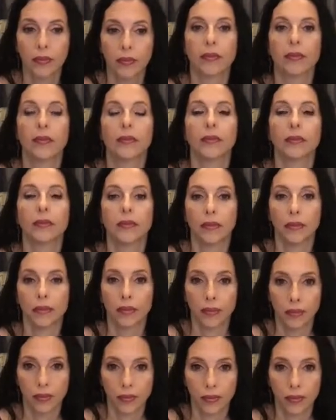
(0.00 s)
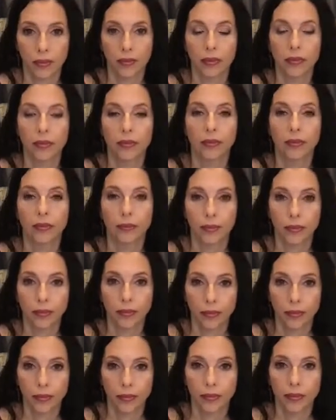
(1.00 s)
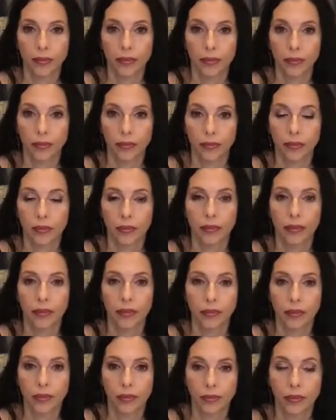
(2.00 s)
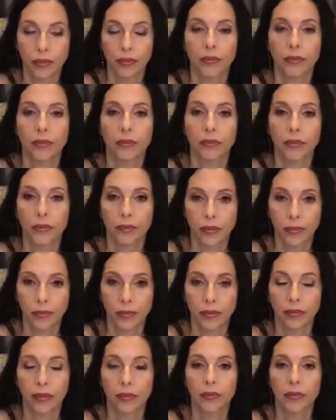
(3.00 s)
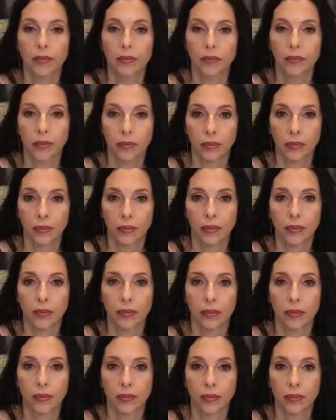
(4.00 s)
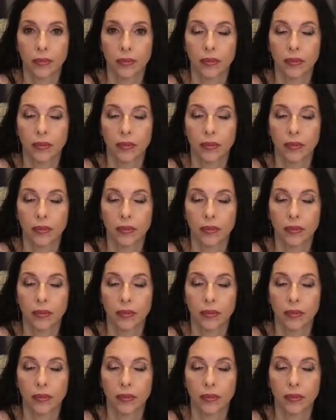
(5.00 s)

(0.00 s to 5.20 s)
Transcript: This person isn't speaking.